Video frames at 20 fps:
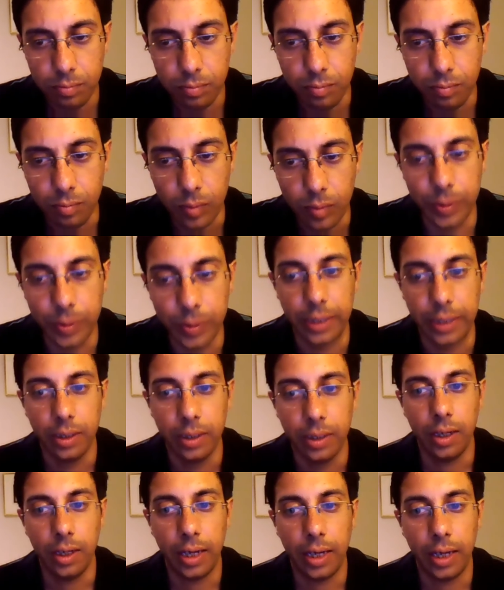Okay.
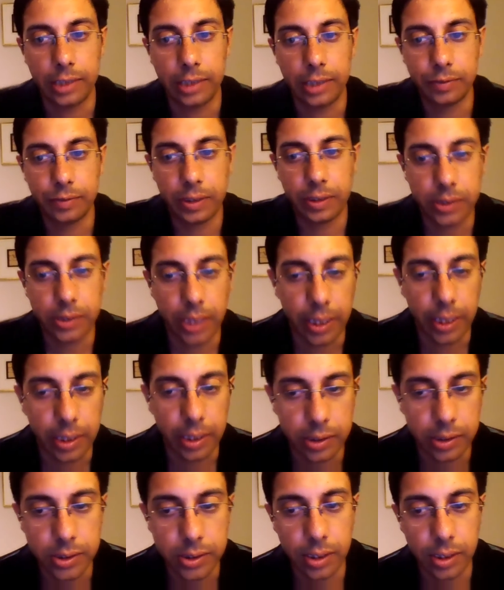As far as I
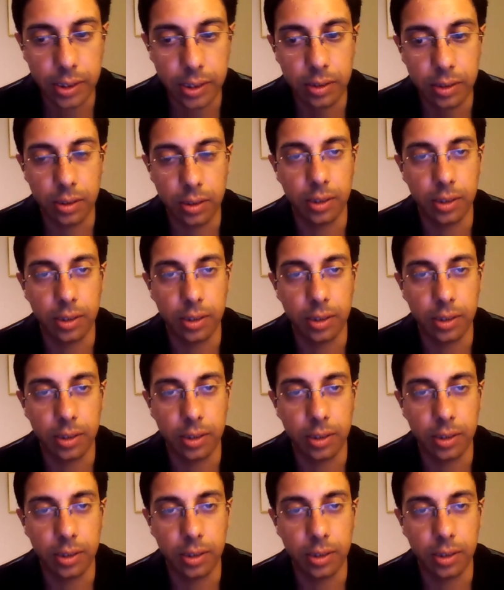understand,